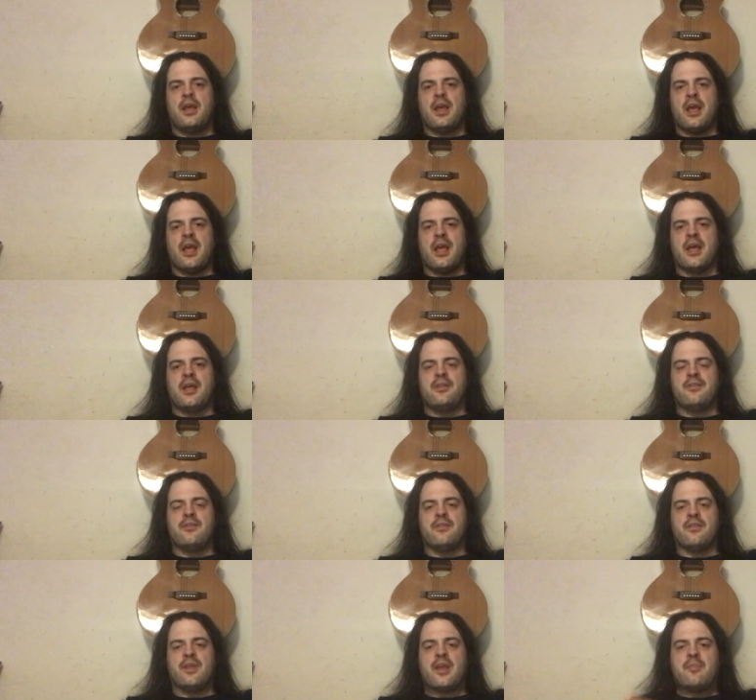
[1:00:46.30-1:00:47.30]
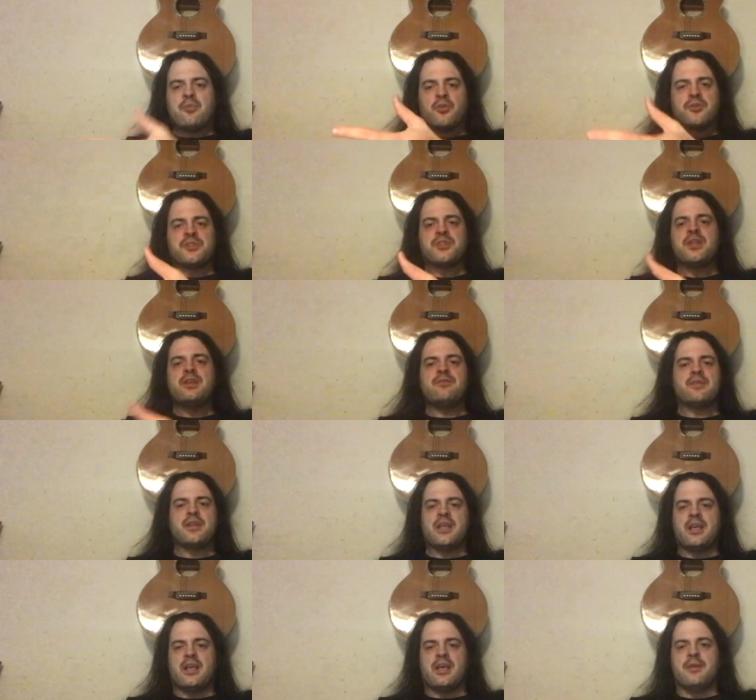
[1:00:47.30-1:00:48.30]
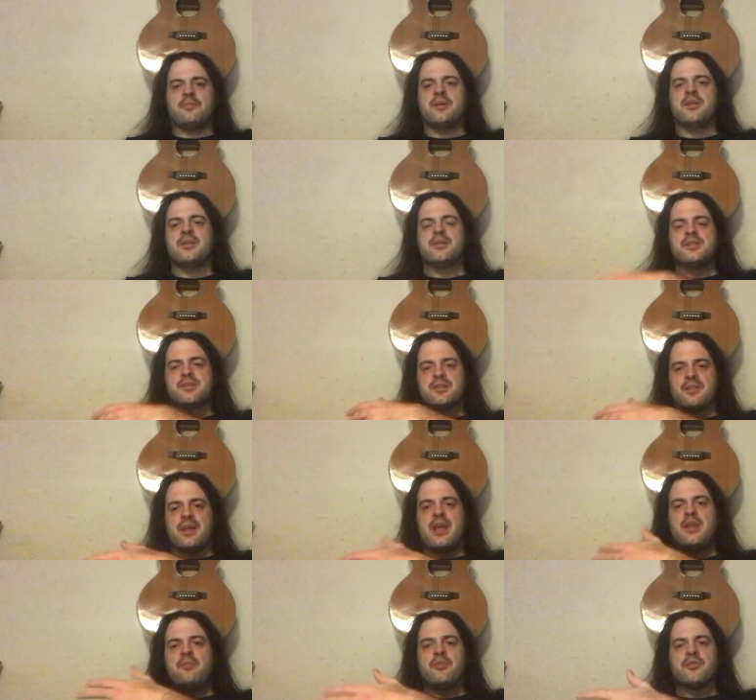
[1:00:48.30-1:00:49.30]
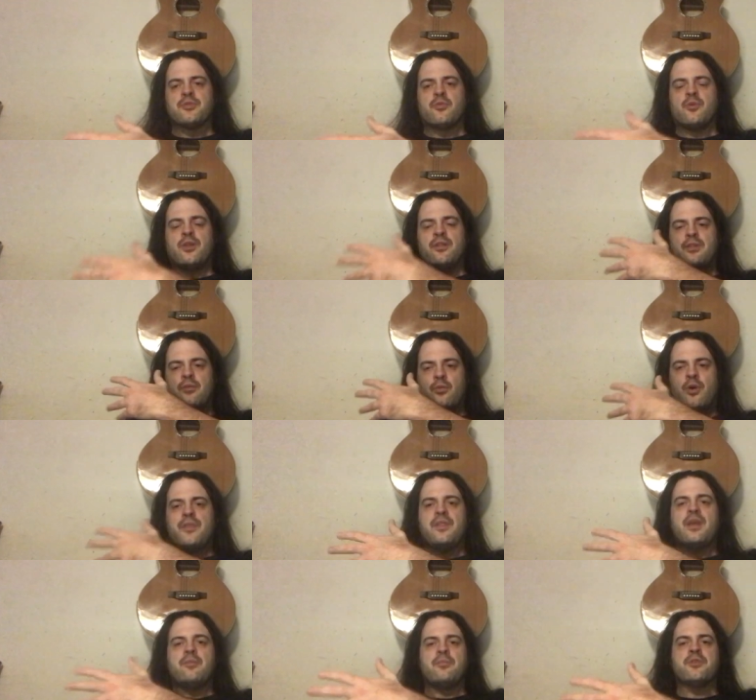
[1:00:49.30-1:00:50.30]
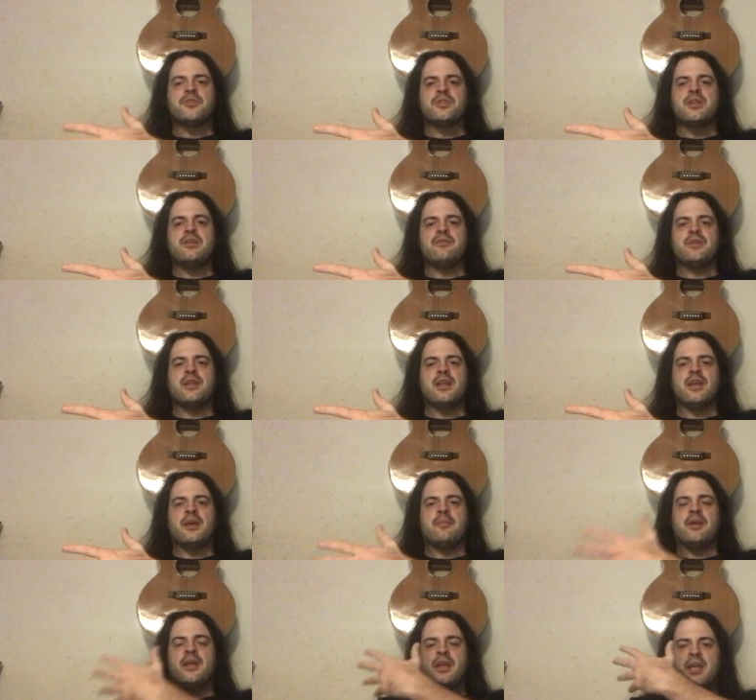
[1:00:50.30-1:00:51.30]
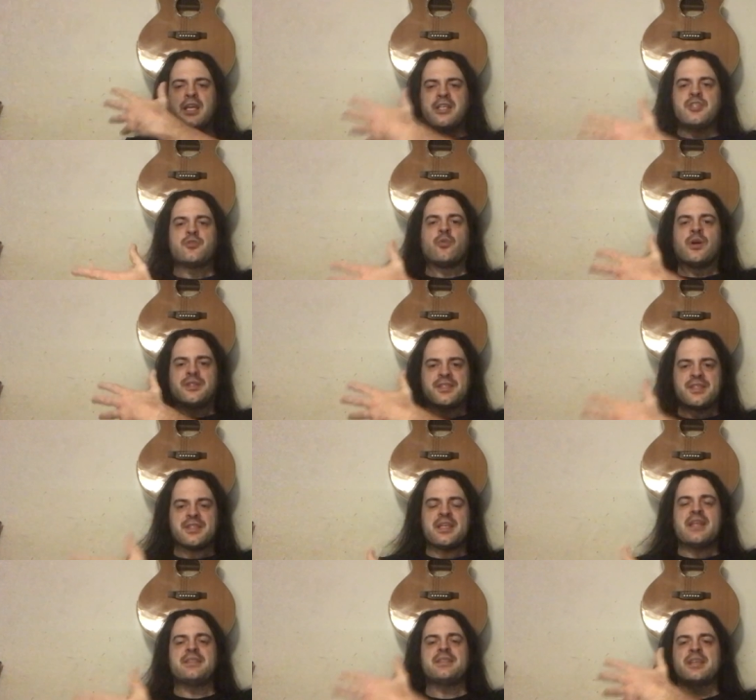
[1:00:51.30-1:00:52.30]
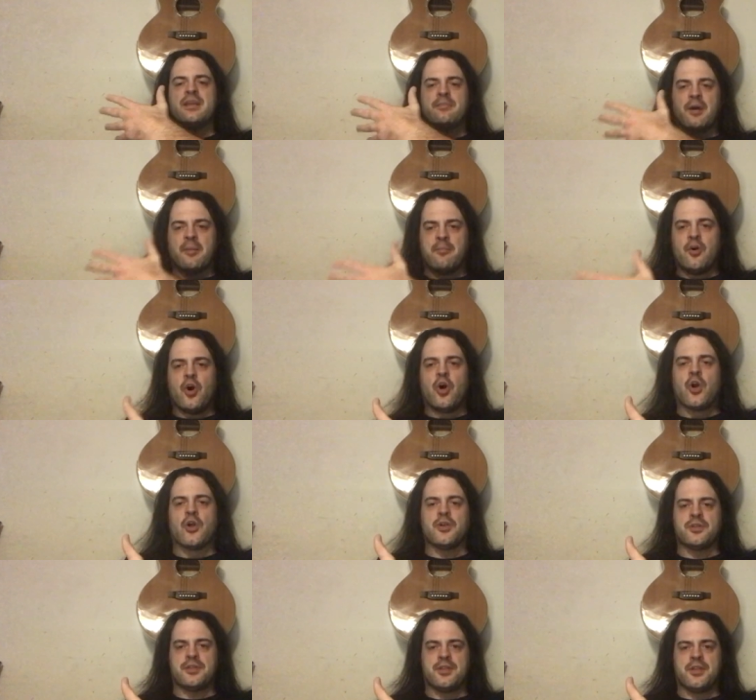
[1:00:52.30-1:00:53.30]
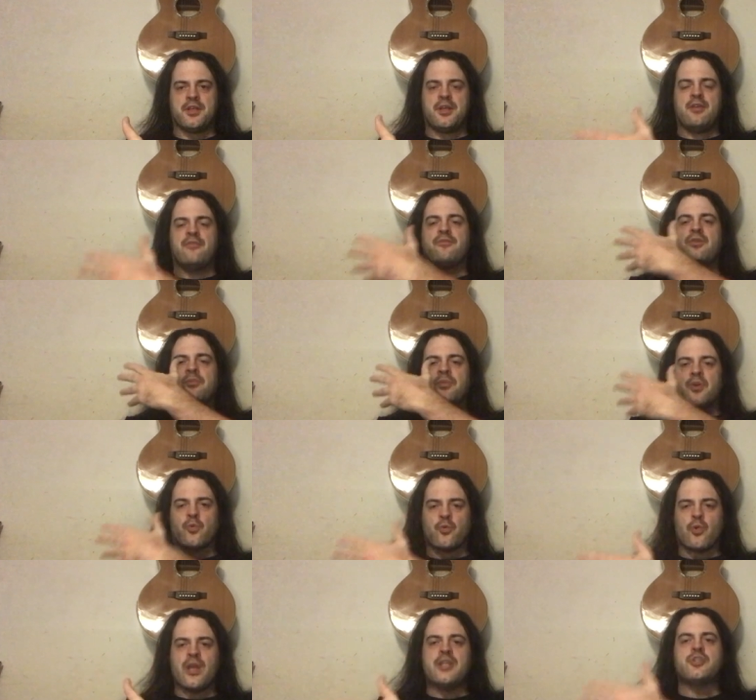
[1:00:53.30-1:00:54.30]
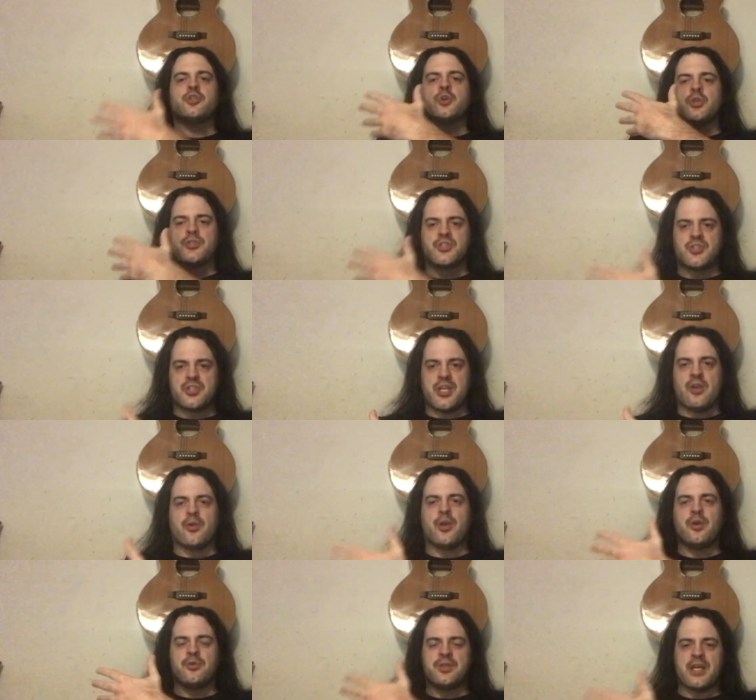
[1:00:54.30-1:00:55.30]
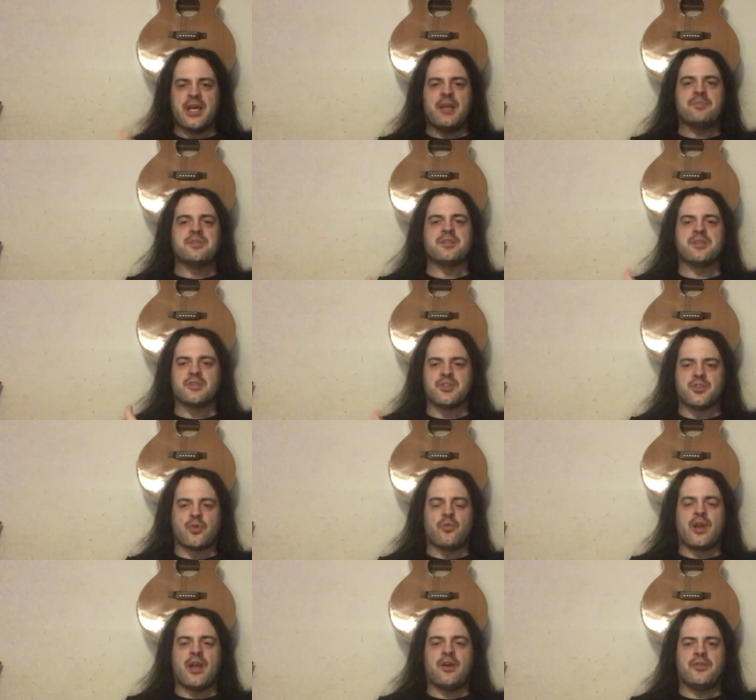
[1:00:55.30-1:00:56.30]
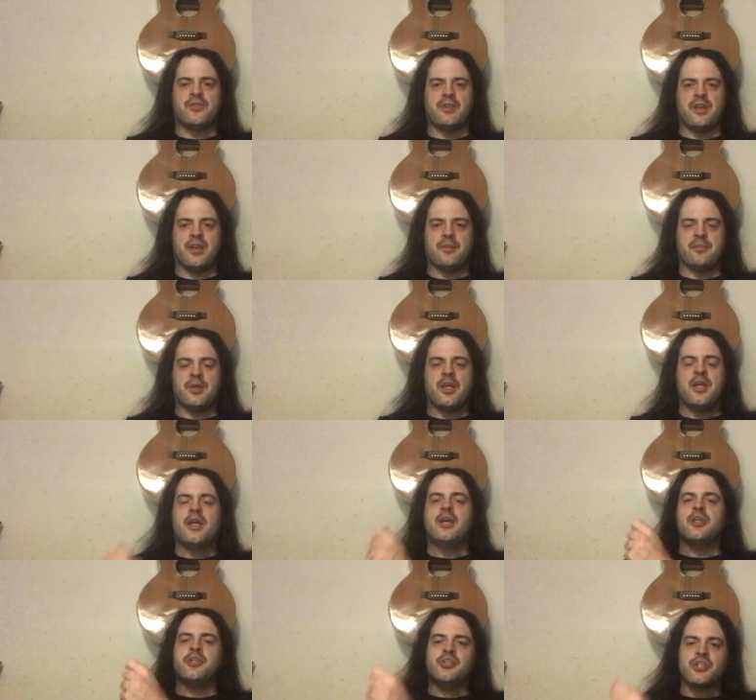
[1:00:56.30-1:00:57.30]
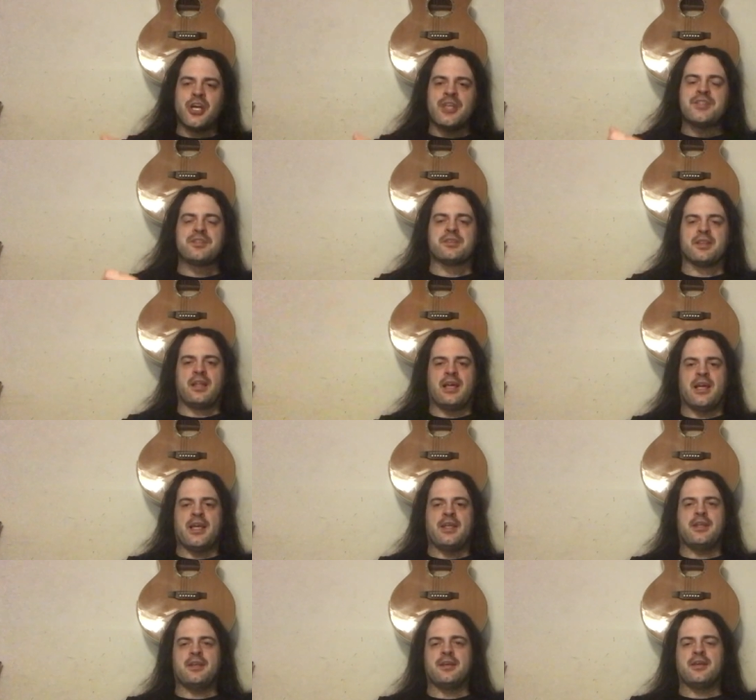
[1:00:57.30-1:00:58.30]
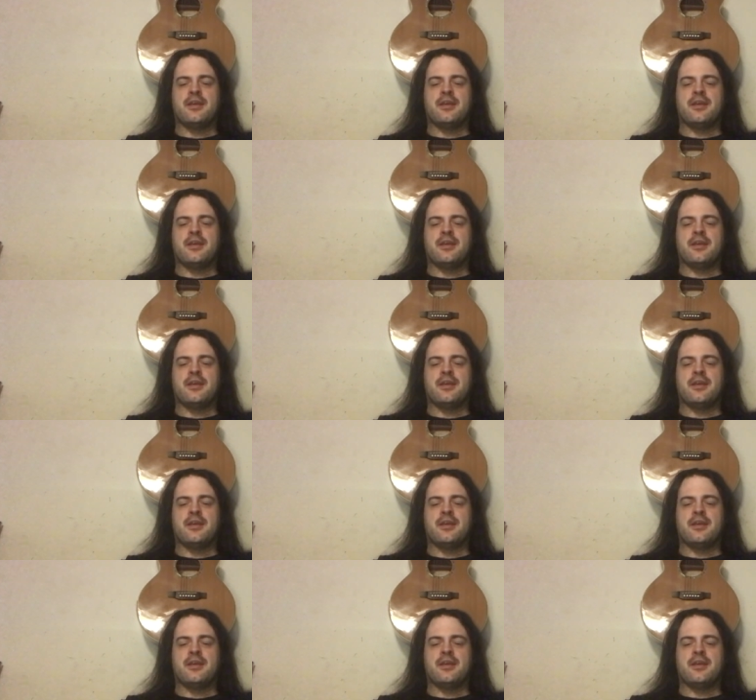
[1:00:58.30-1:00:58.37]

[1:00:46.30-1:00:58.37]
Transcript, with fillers: and they perceive in him they per, what what they perceive in him is what sets him apart from the racial stereotypes that surround him just like